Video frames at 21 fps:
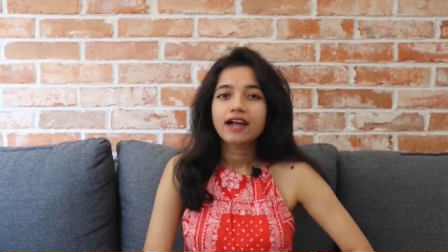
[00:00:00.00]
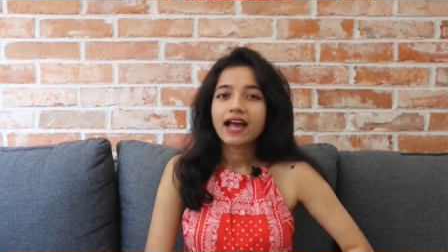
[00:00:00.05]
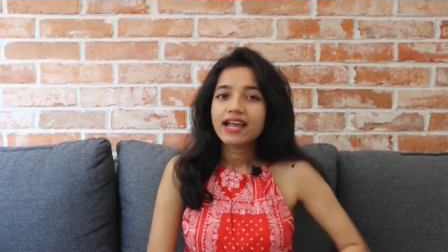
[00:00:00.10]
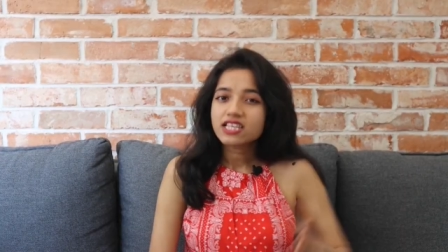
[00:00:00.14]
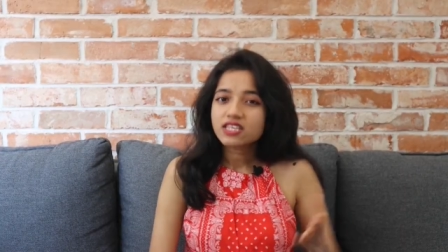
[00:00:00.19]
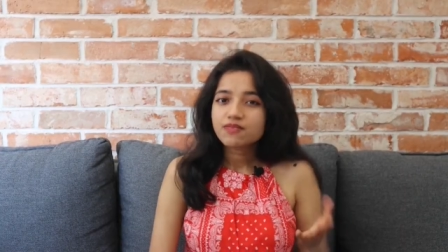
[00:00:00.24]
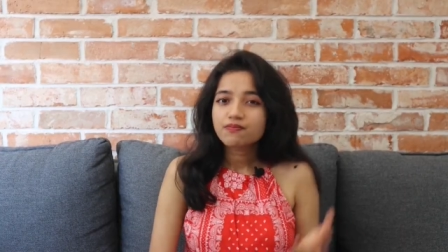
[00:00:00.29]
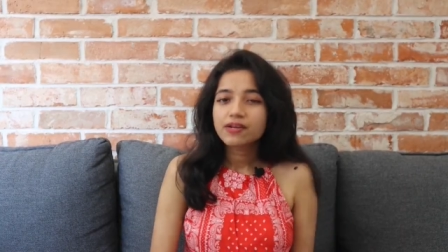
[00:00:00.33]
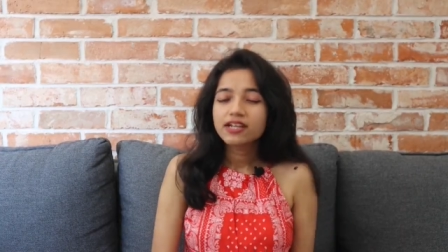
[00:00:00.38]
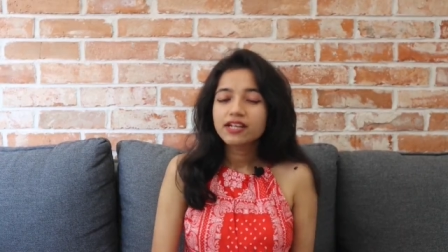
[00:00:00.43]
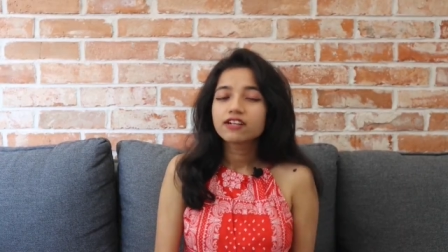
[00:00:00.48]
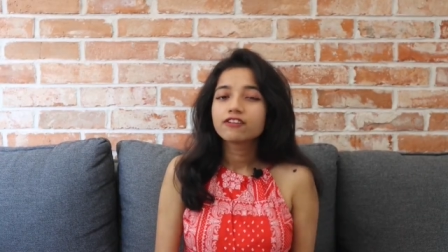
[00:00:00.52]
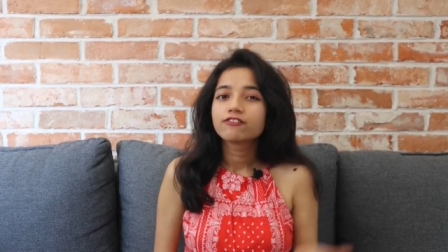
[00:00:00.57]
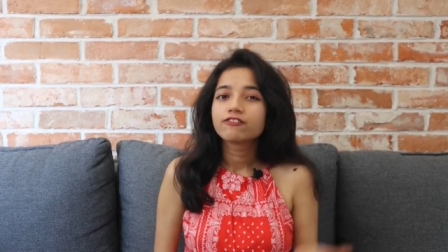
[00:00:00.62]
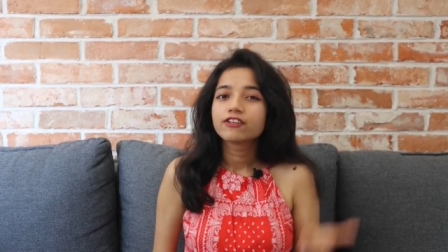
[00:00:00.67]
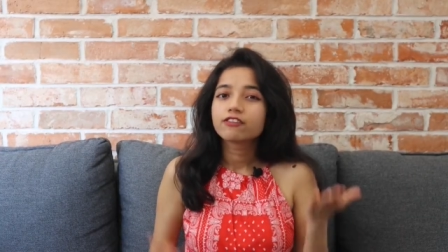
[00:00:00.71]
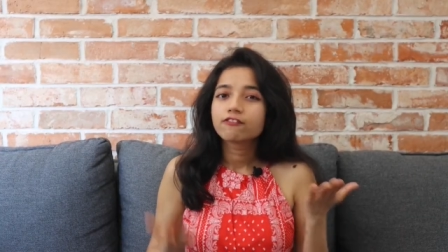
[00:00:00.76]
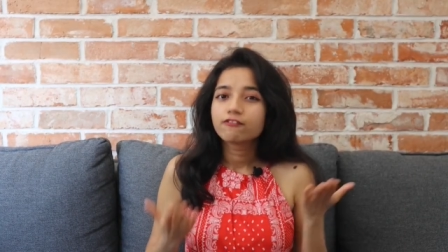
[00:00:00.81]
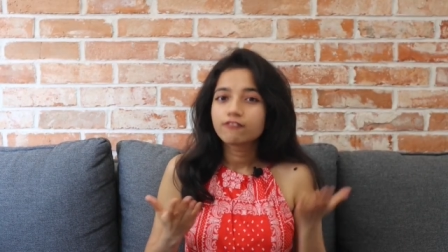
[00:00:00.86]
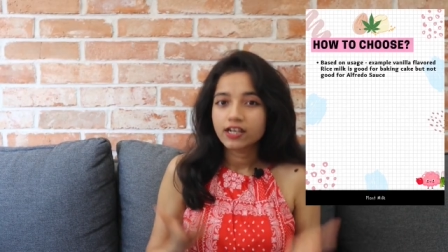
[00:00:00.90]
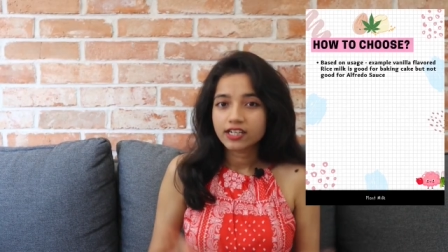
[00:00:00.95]
rice milk
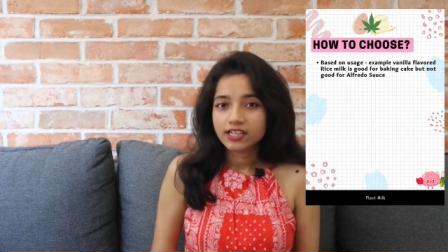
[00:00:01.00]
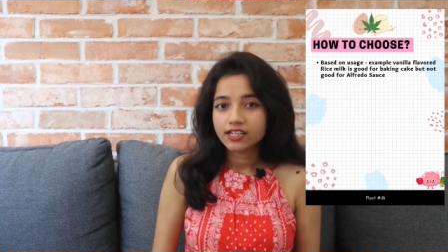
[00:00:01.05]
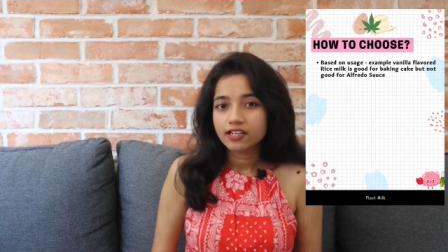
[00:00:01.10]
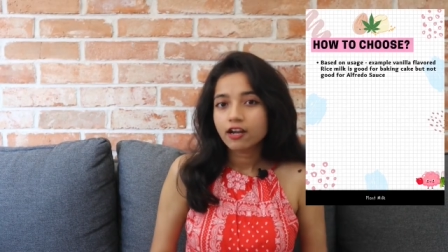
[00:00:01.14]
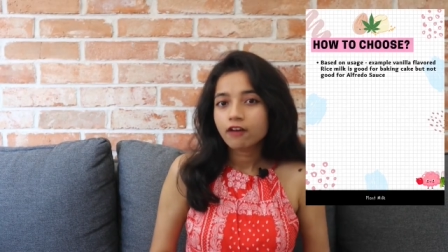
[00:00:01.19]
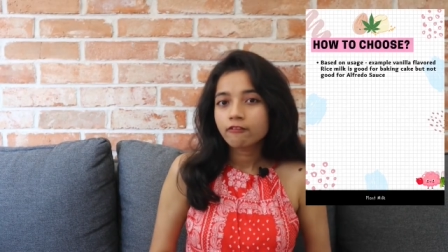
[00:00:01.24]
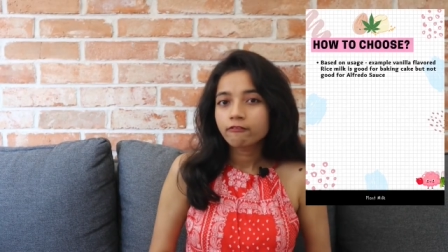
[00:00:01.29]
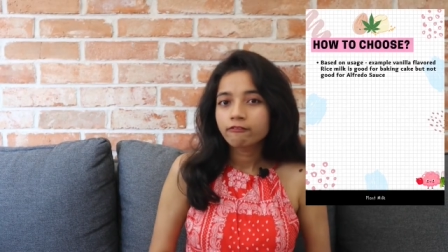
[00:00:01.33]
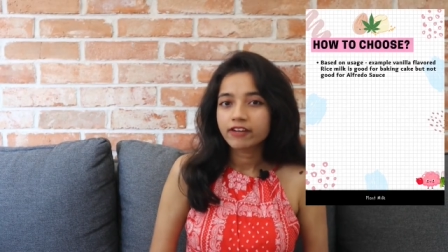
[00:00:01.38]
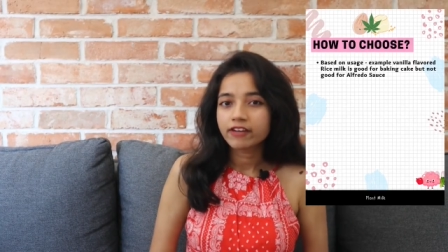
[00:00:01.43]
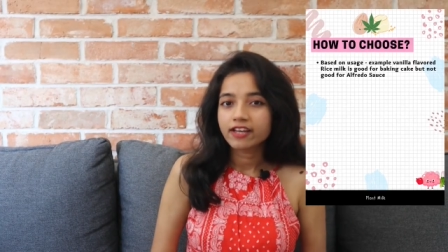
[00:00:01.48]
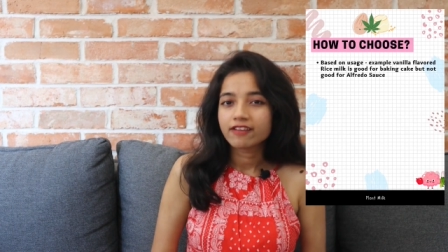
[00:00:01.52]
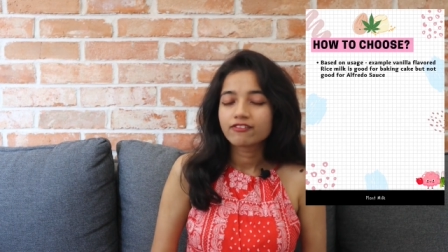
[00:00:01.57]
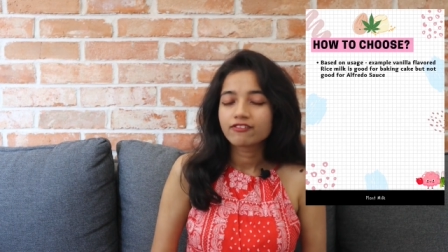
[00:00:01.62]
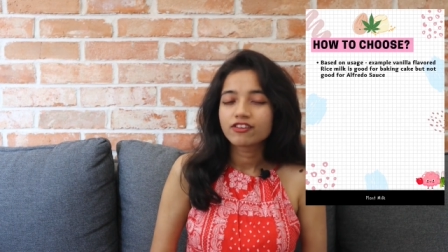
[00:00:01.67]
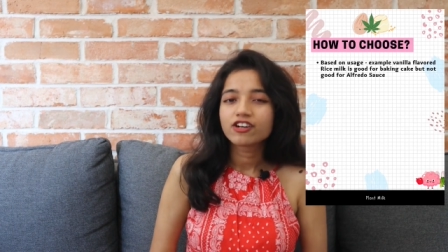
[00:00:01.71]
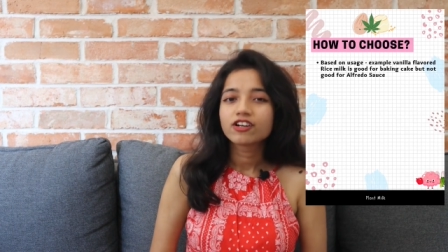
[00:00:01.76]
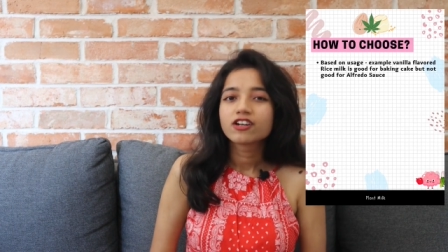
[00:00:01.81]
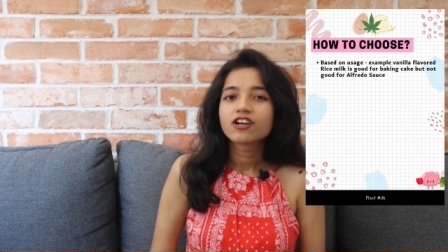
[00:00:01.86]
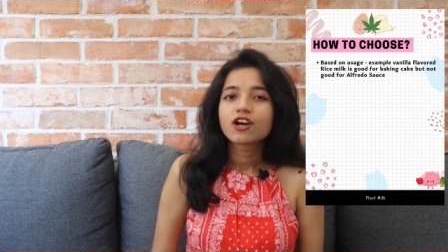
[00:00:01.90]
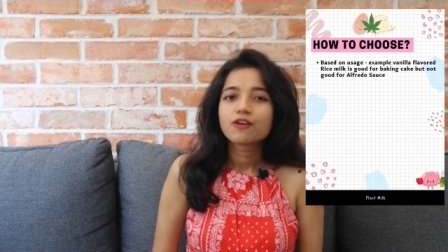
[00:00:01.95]
with vanilla
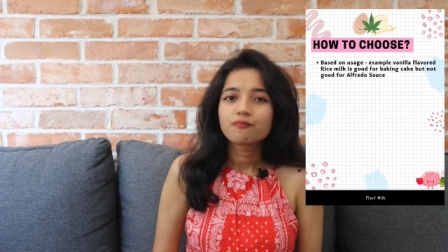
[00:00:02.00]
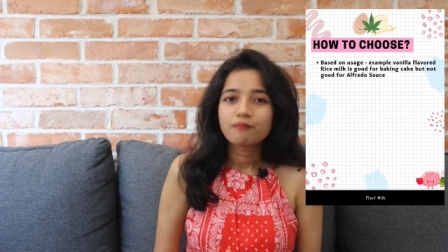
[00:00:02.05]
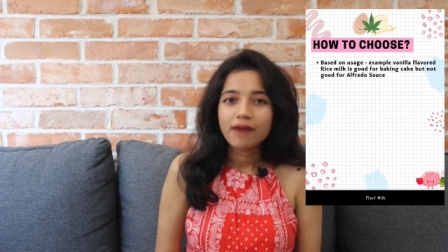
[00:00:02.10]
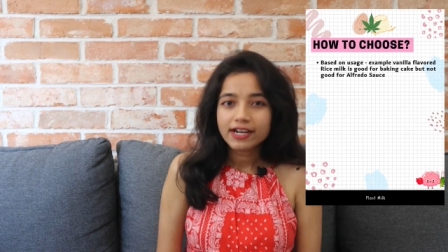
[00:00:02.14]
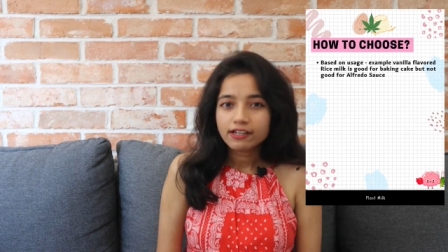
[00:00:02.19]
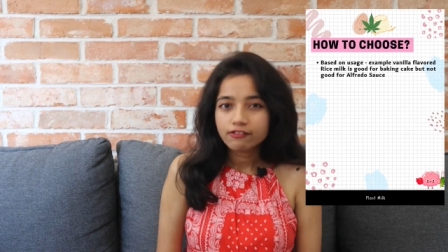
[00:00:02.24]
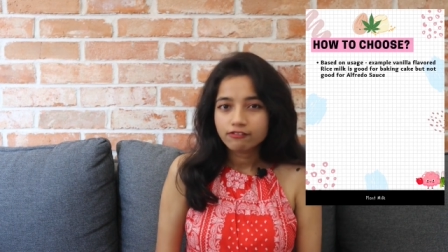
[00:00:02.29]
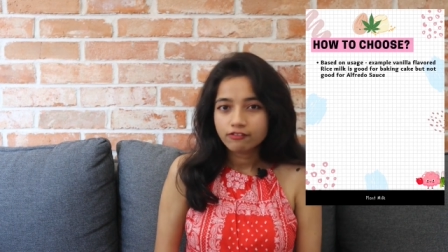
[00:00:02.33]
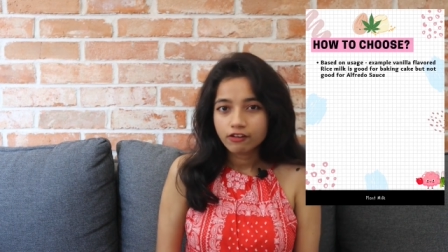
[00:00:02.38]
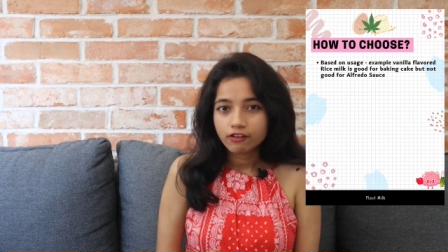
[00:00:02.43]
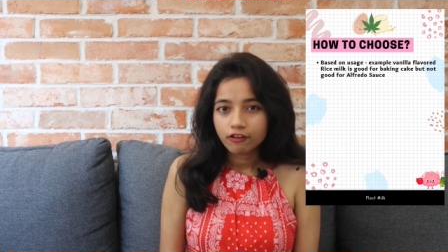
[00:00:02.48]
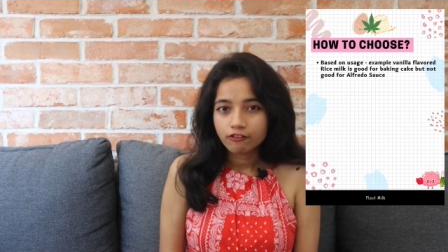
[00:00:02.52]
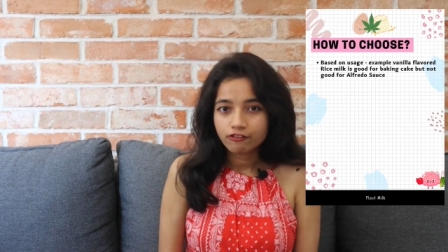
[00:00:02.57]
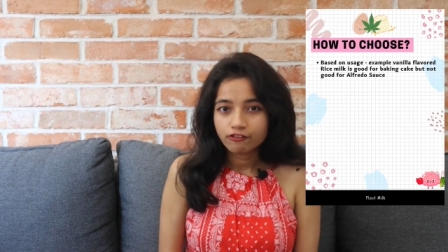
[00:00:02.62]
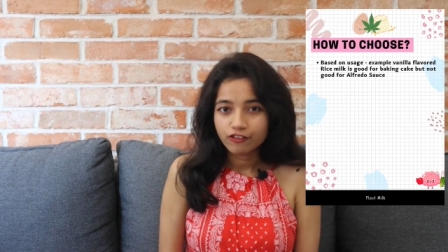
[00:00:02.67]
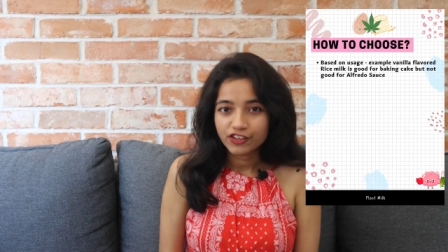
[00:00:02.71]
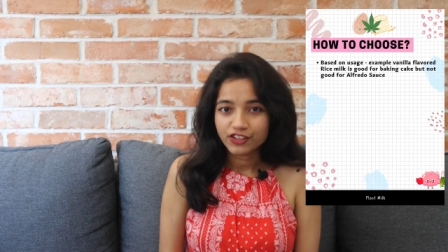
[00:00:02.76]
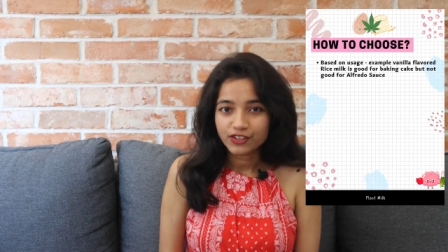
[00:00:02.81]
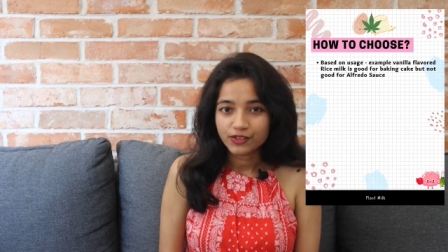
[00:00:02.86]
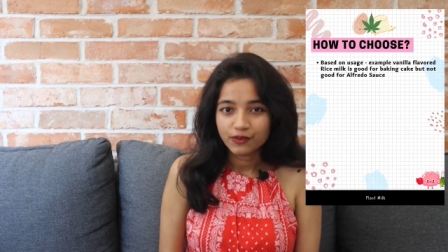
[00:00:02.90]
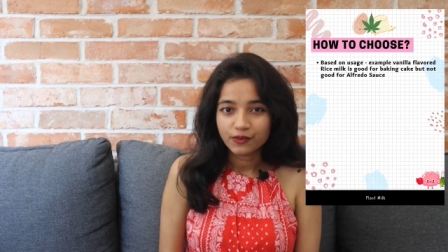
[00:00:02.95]
flavor might work
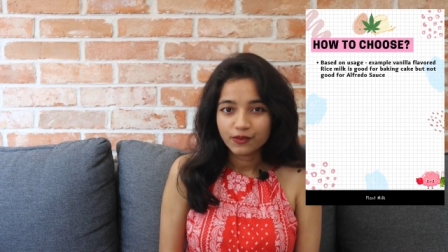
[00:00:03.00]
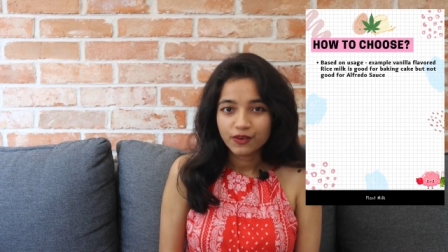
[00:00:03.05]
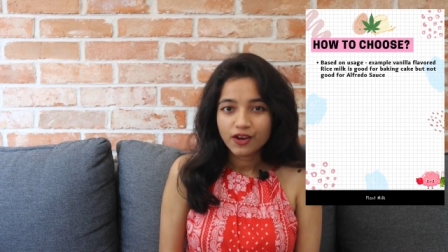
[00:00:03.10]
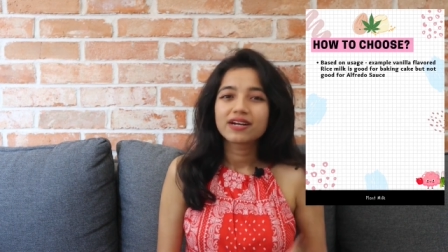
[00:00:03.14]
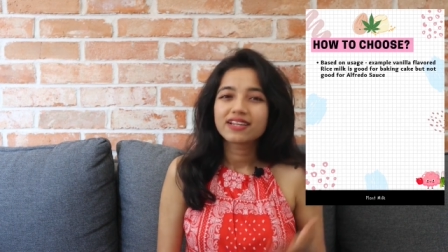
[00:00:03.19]
for you.